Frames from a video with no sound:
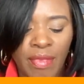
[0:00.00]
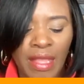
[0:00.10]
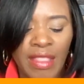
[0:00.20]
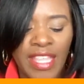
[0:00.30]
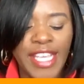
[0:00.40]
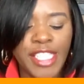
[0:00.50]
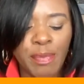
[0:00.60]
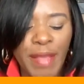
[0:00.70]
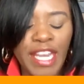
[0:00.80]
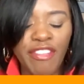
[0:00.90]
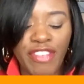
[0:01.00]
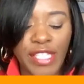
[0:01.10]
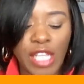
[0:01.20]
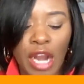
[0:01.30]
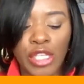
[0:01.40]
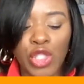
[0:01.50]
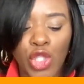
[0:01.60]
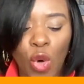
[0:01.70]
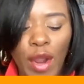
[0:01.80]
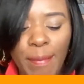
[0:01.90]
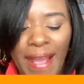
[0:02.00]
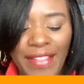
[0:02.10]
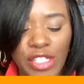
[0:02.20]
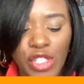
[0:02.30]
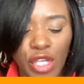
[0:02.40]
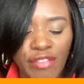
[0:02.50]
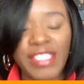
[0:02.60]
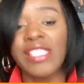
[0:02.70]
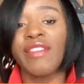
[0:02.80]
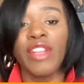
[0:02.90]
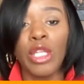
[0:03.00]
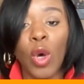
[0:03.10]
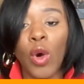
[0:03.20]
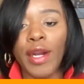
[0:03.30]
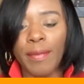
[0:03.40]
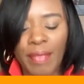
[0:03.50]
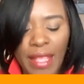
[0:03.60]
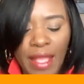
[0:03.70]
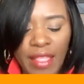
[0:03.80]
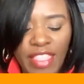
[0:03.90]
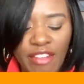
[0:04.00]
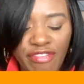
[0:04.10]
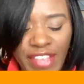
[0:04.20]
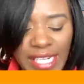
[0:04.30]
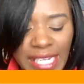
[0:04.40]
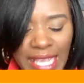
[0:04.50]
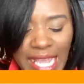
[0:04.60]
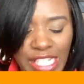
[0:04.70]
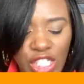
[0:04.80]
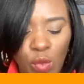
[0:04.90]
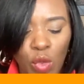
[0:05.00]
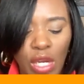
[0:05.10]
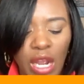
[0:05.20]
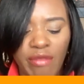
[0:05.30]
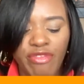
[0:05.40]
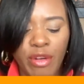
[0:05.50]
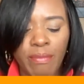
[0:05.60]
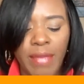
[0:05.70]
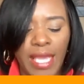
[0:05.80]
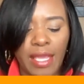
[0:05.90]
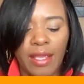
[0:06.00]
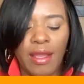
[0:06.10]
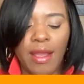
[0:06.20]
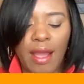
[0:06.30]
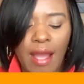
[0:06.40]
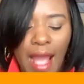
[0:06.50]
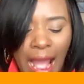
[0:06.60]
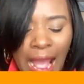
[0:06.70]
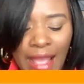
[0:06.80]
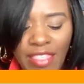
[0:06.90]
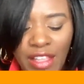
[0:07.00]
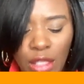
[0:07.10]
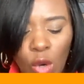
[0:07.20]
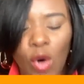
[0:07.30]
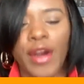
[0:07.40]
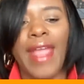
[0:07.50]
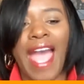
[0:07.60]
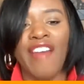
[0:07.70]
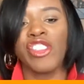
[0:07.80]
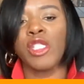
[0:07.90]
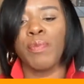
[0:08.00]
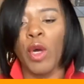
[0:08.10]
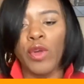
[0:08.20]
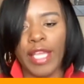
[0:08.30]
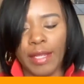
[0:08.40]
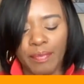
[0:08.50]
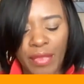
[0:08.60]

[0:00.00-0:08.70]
These benefits are enjoyed by the servants of the Lord. Their vindication will come from me. I, the Lord, have spoken.